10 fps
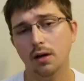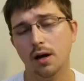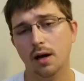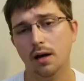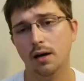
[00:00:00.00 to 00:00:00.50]

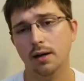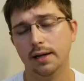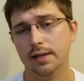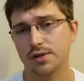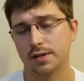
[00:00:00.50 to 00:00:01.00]

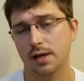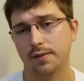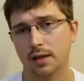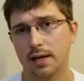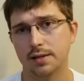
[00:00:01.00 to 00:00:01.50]
and I just
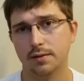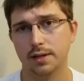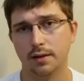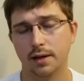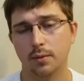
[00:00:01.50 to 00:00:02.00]
left the last
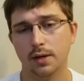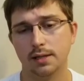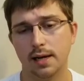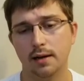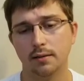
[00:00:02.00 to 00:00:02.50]
hotel that I
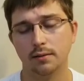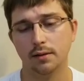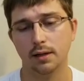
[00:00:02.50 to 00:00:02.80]
worked at.